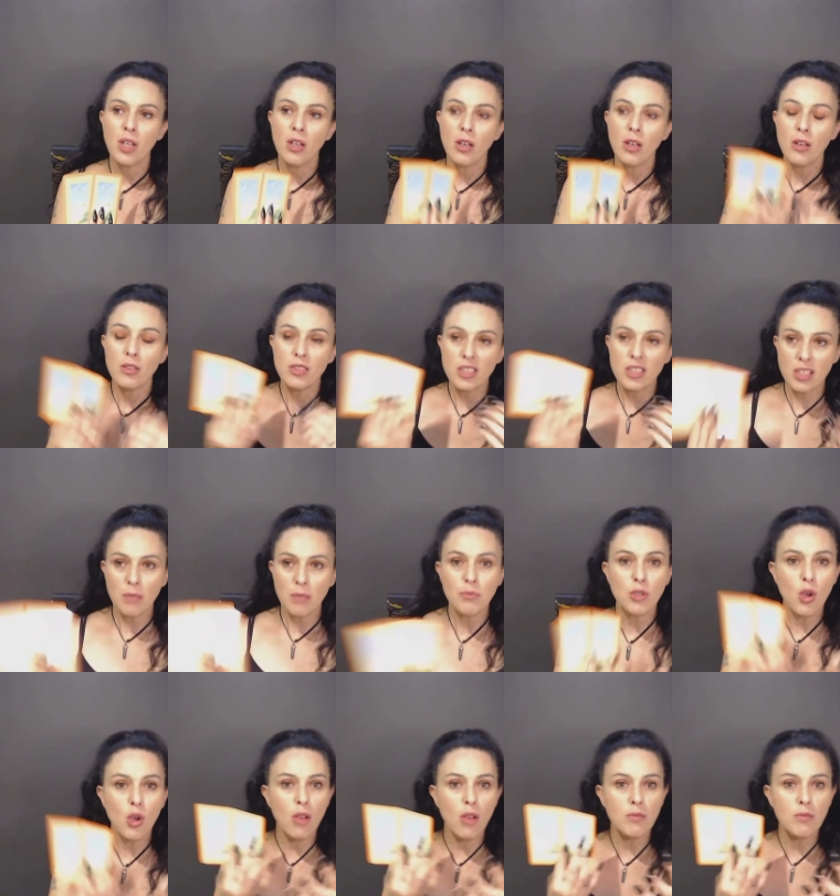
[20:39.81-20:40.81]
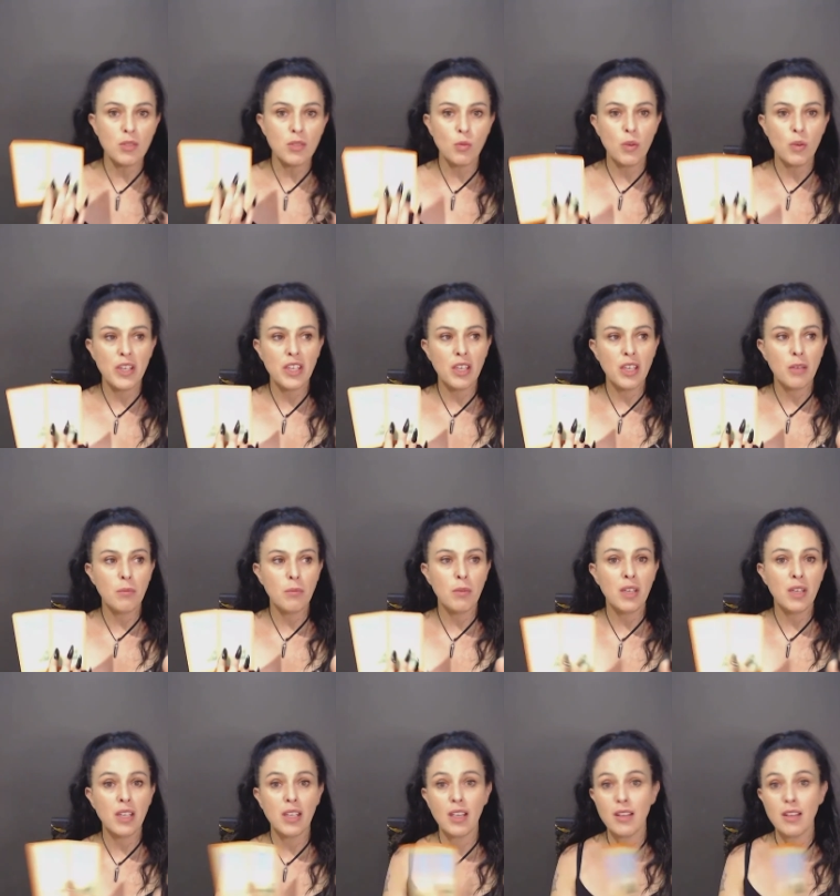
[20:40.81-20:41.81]
sometimes we can
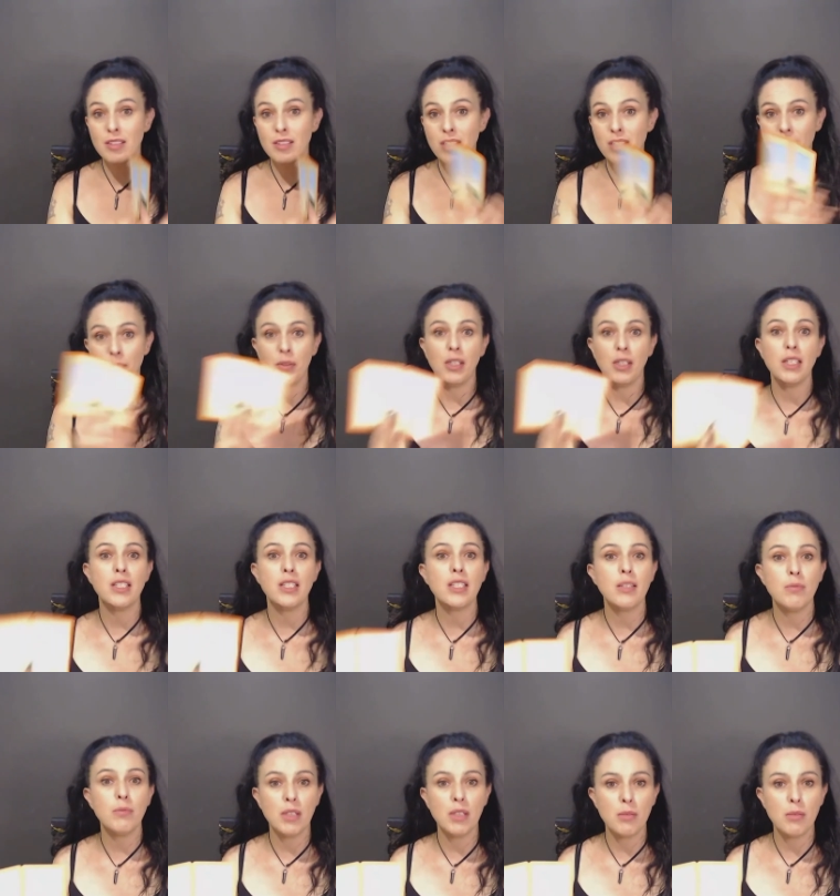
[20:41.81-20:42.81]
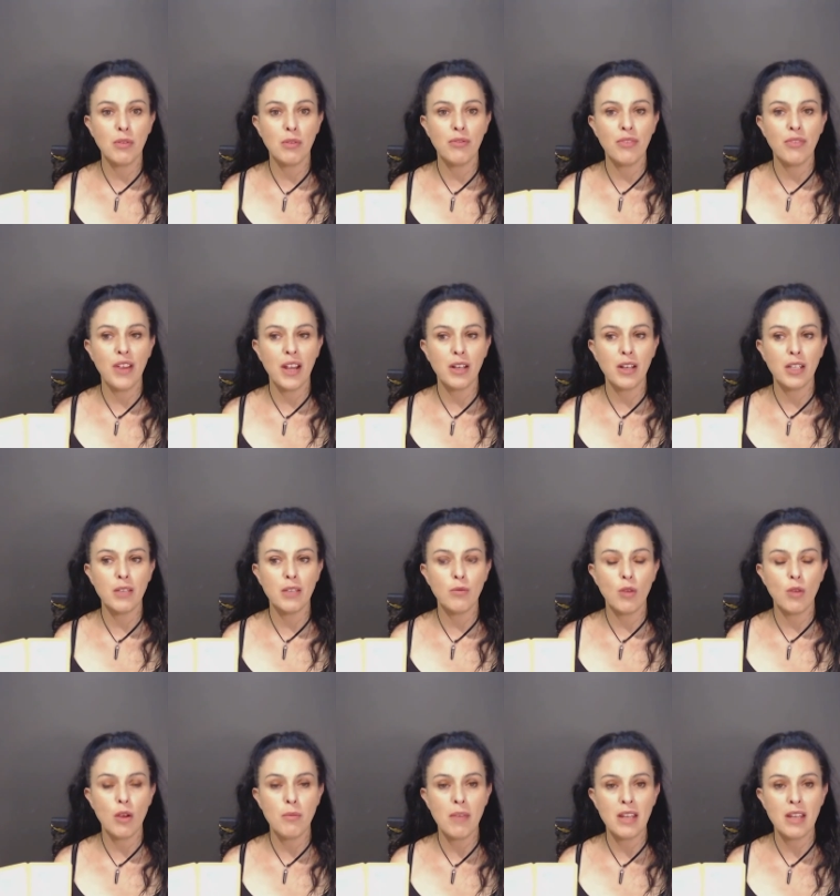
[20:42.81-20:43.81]
be deeply, deeply, profoundly
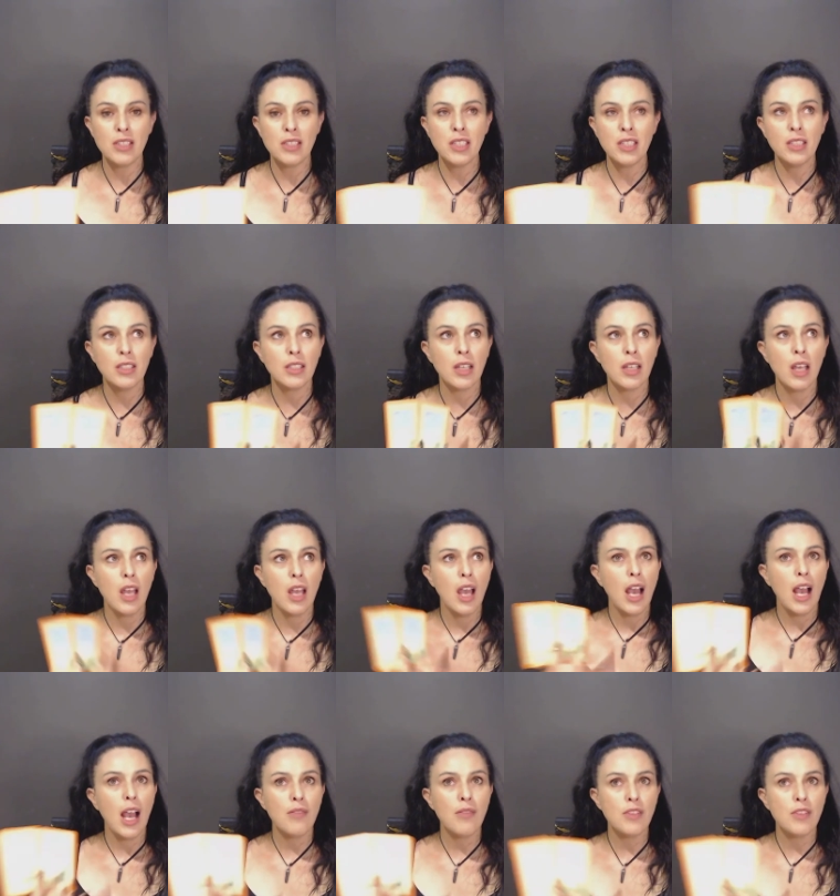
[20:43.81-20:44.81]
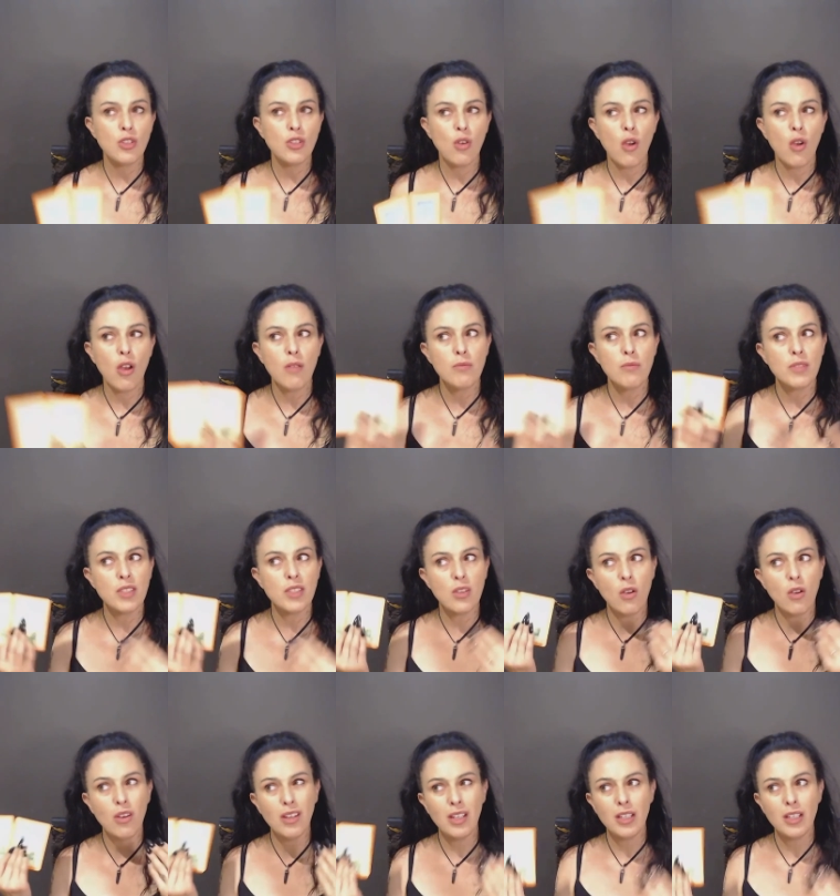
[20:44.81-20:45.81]
romantic. Other times,
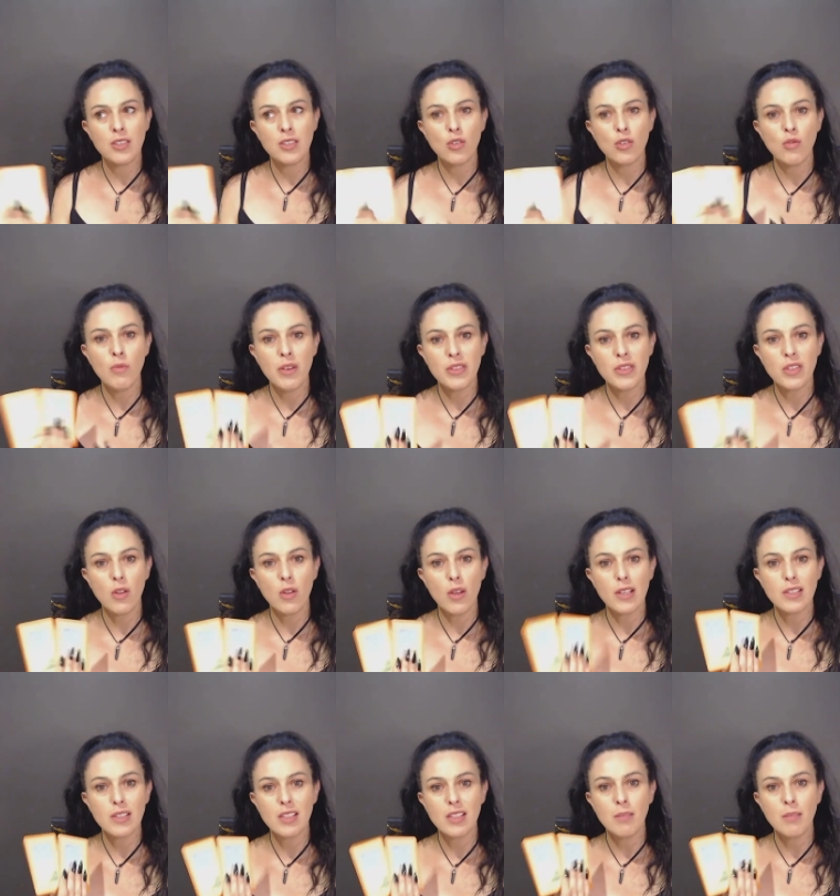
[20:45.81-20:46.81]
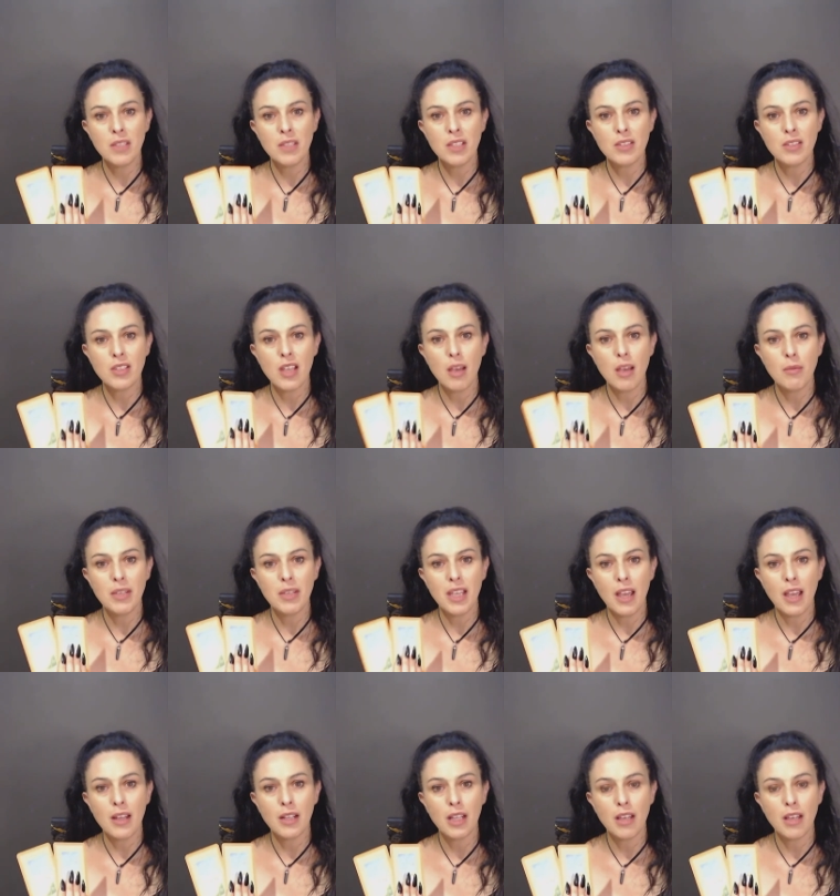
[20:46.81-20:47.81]
it's almost like something's coming
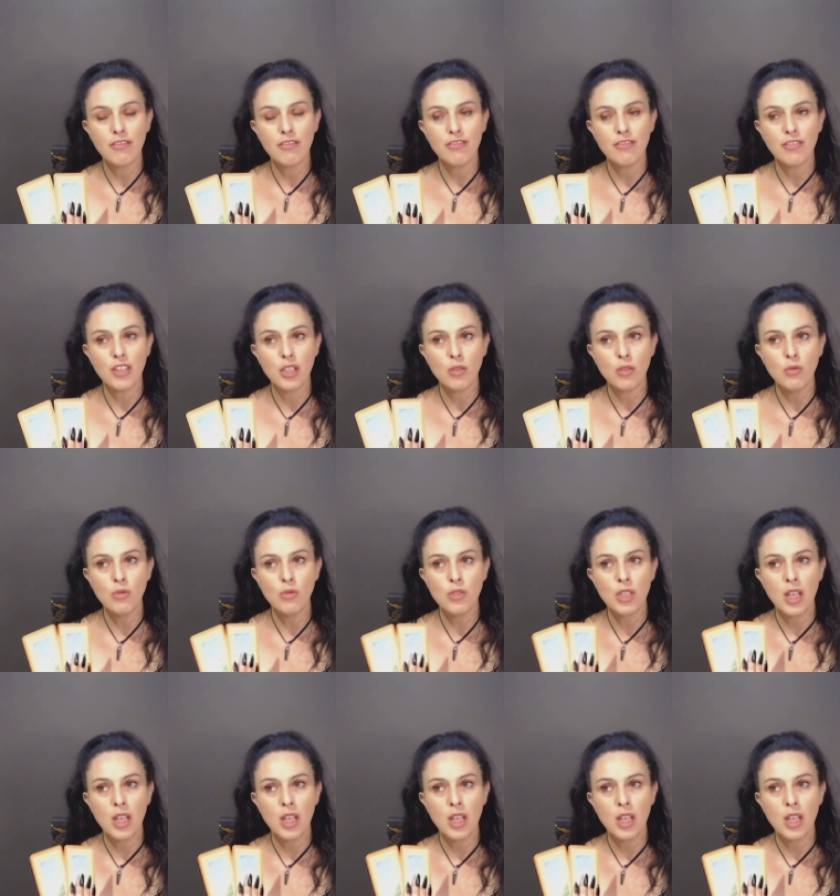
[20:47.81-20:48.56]
at left field.